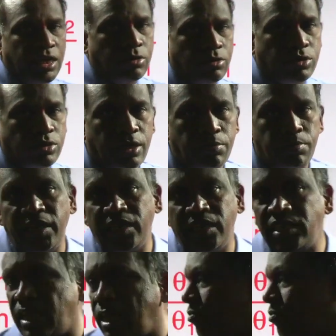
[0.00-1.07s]
That means
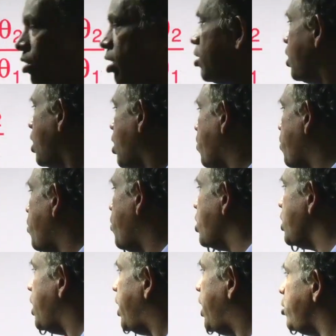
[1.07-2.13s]
n1 upon
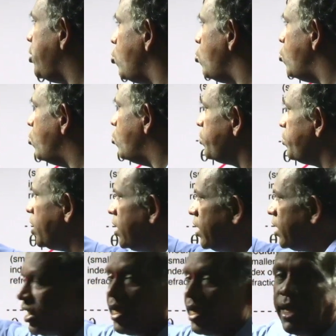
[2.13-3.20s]
n2
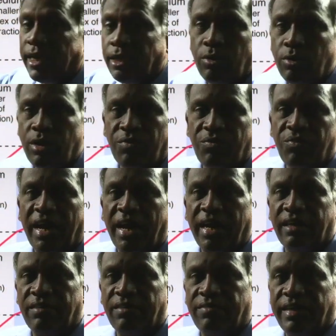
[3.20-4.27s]
relative refractive
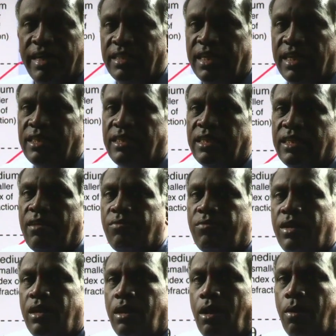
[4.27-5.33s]
index, that is n1
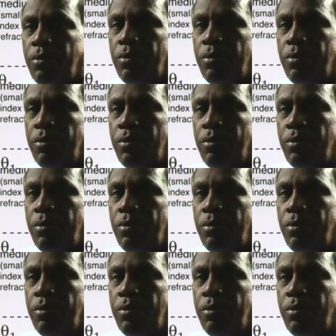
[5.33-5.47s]
upon